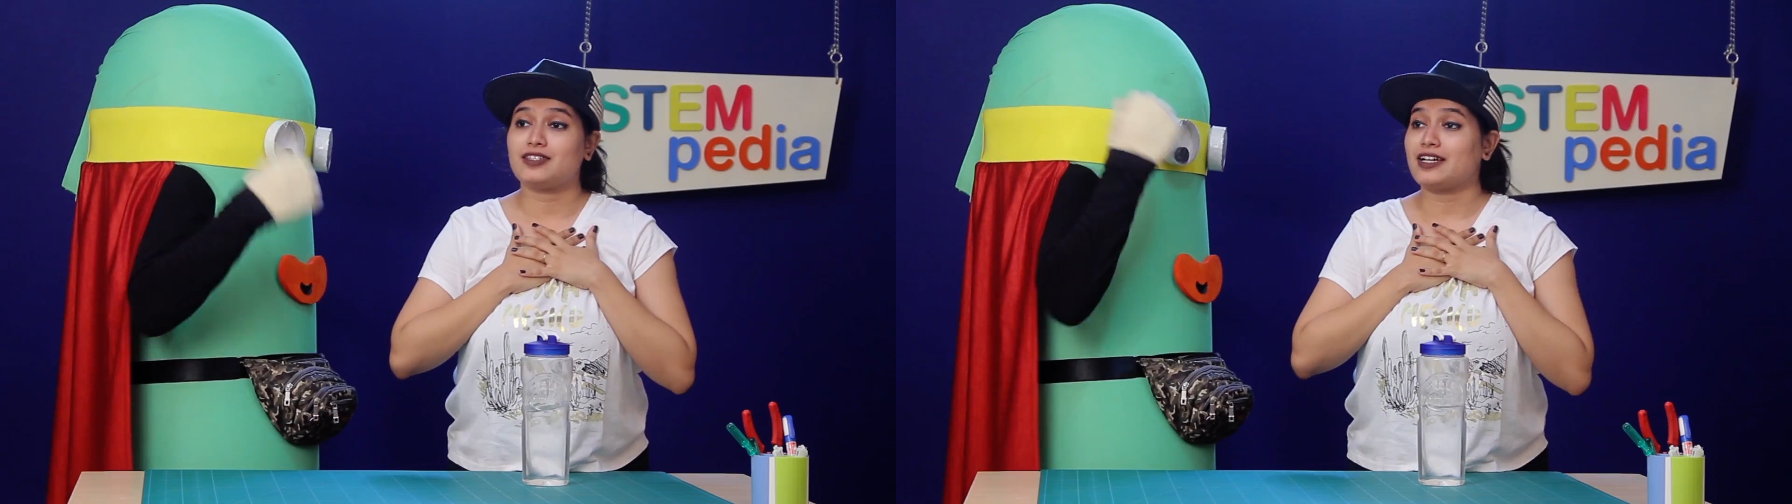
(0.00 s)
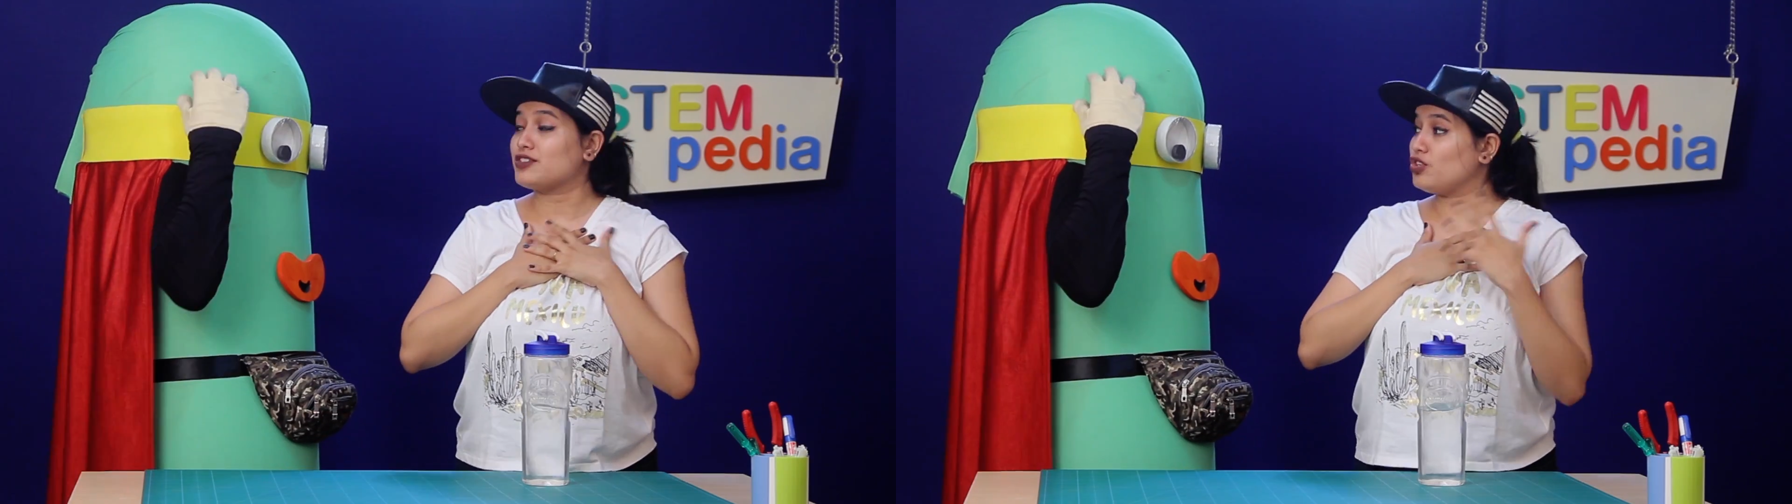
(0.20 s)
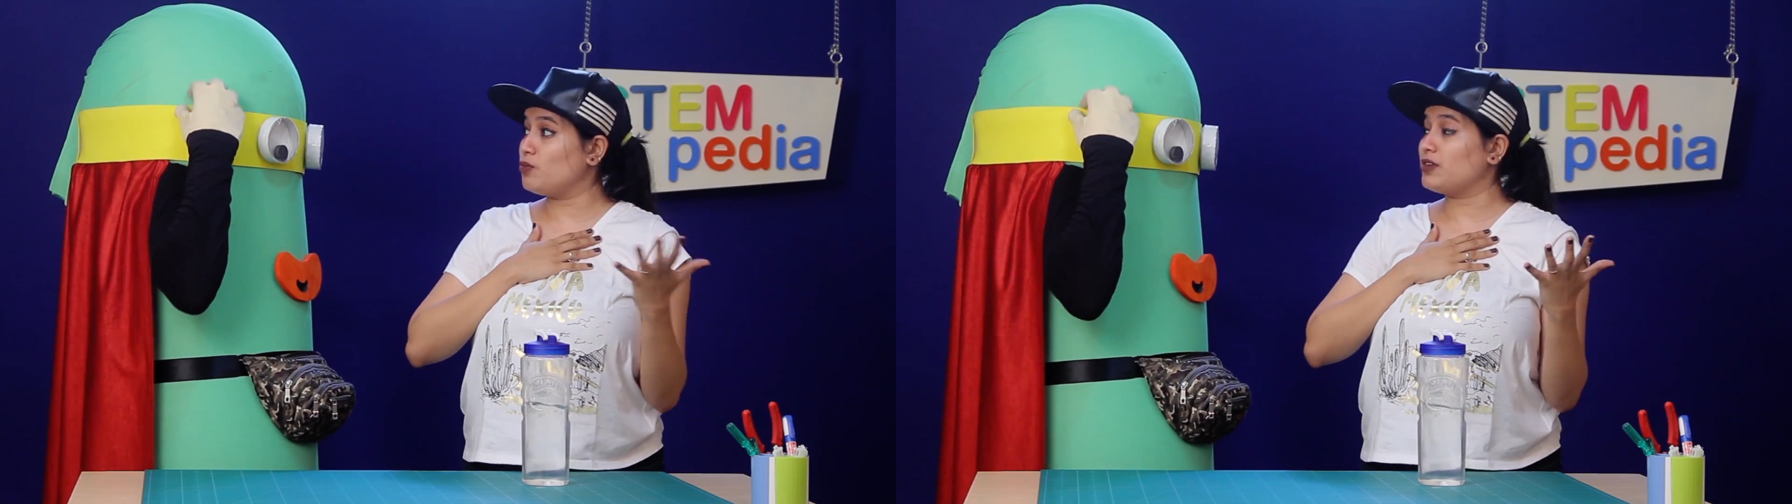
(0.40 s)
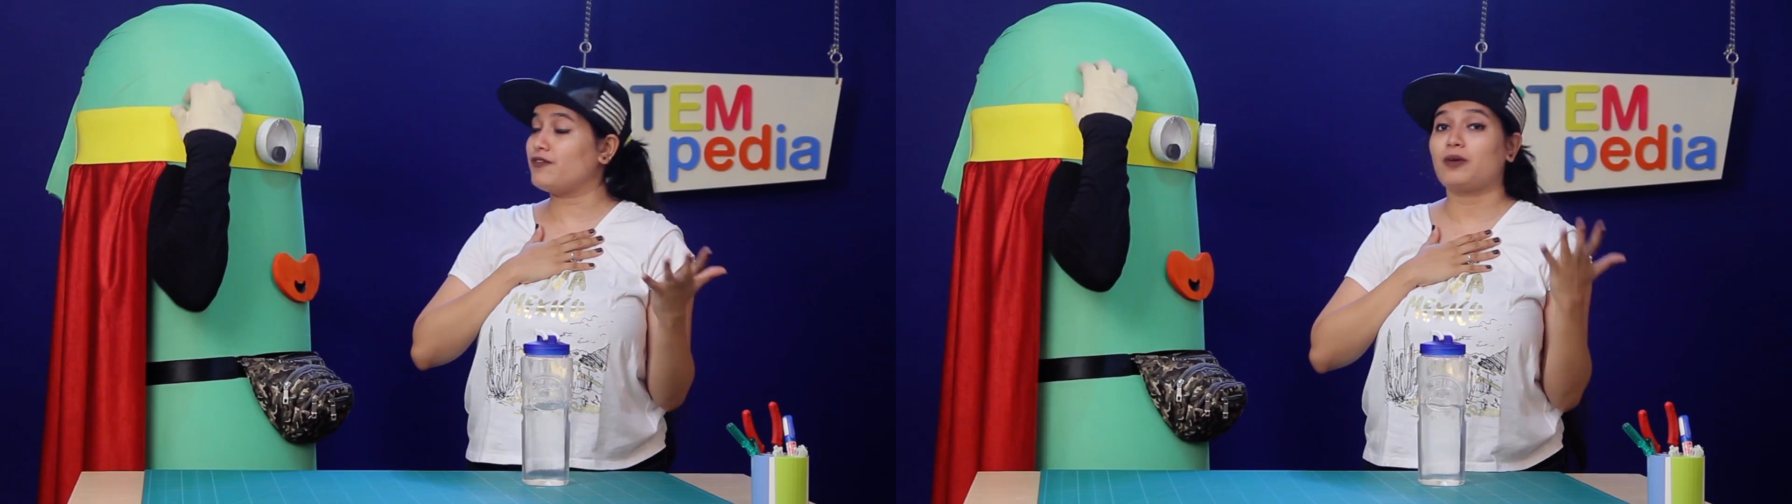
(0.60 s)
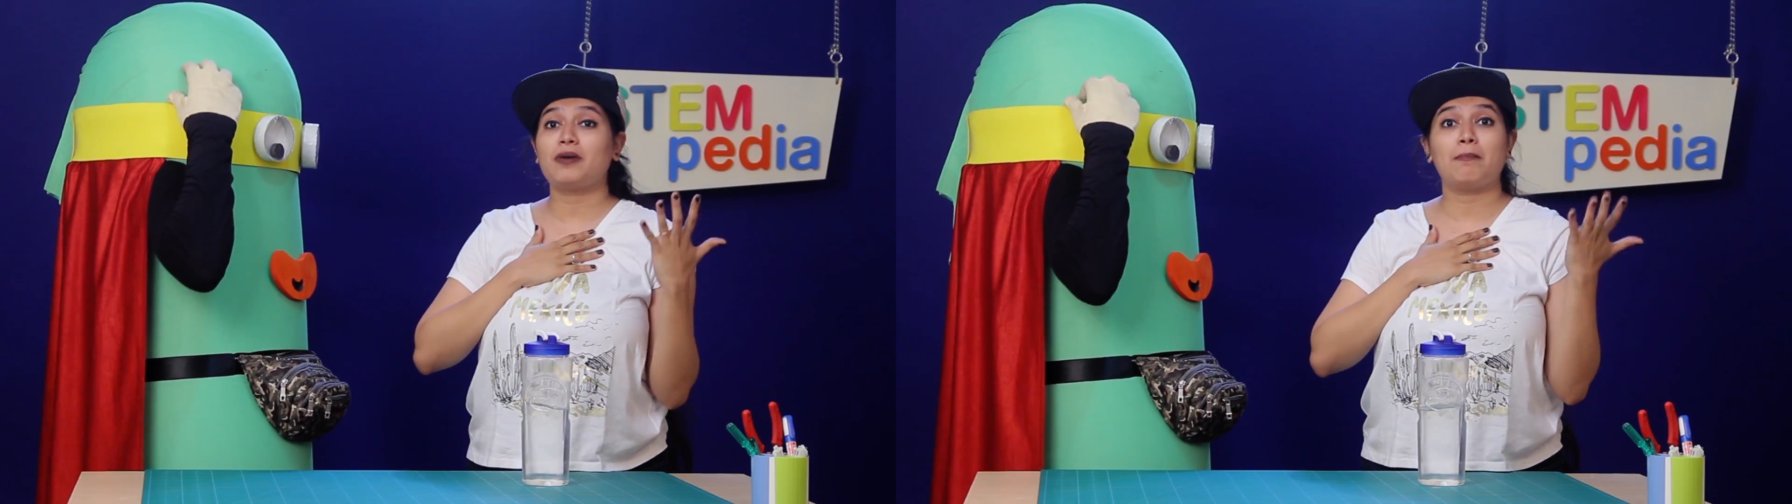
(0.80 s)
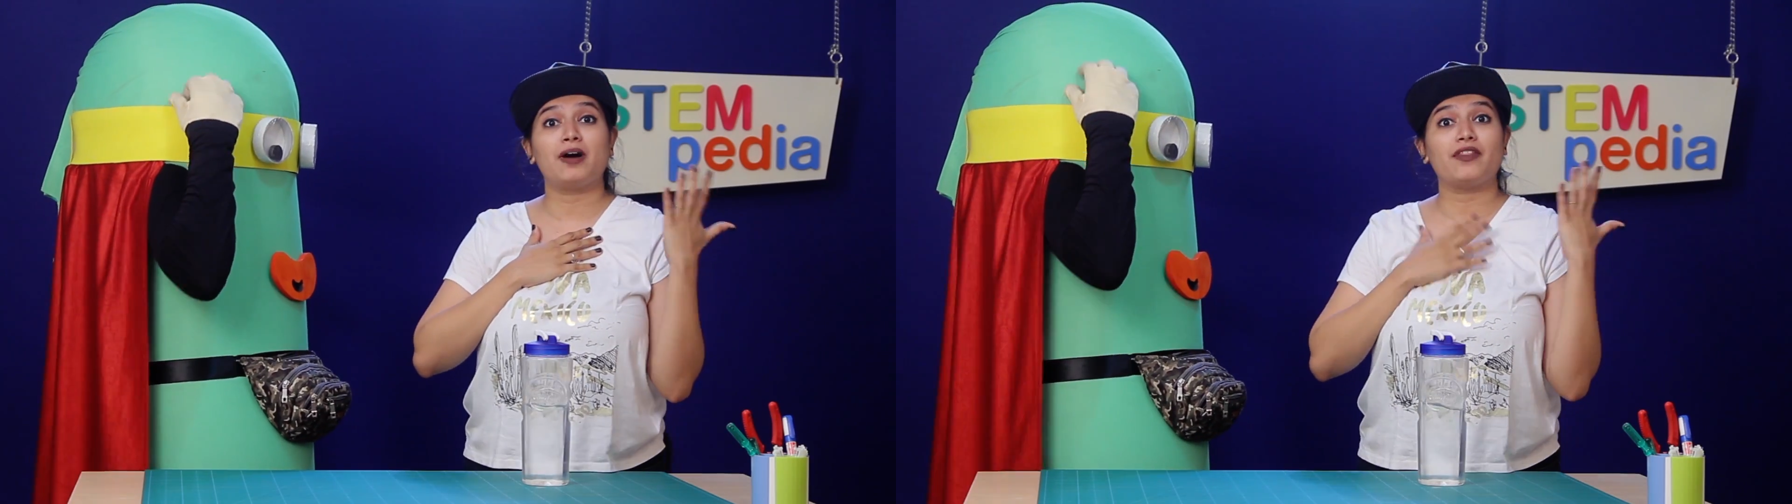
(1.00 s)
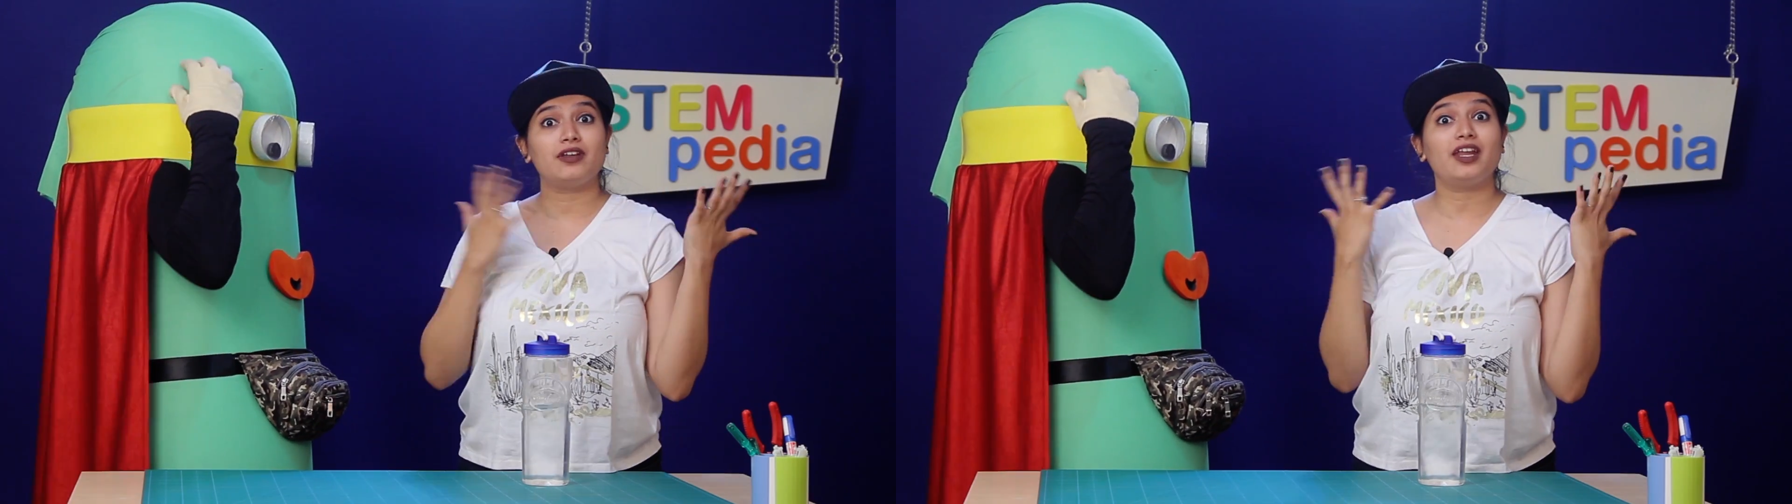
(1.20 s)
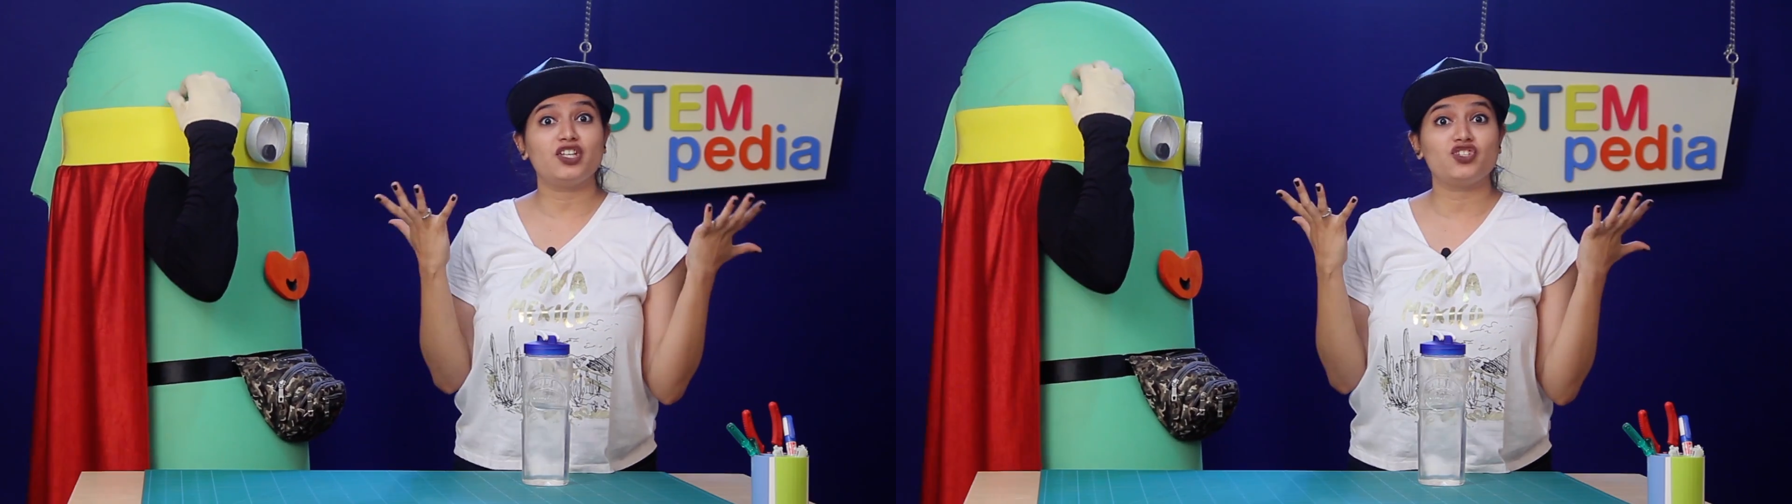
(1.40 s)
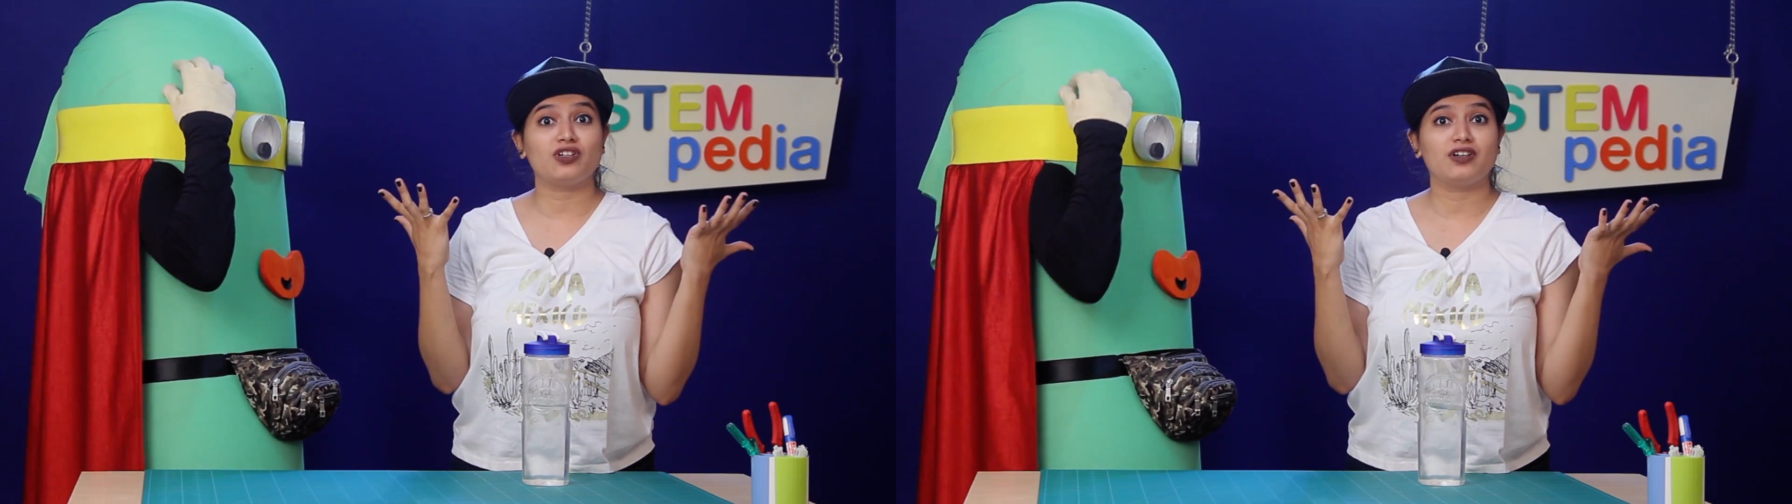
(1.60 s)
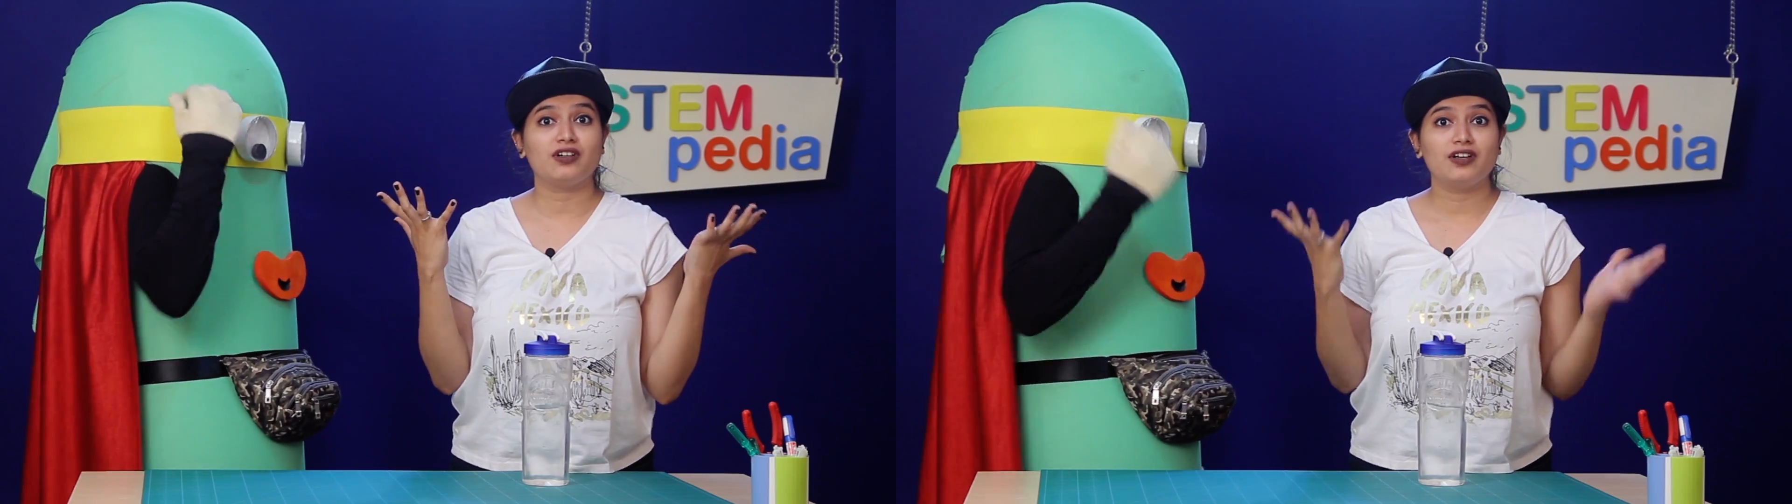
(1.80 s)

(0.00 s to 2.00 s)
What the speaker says: that's human from our mother nature.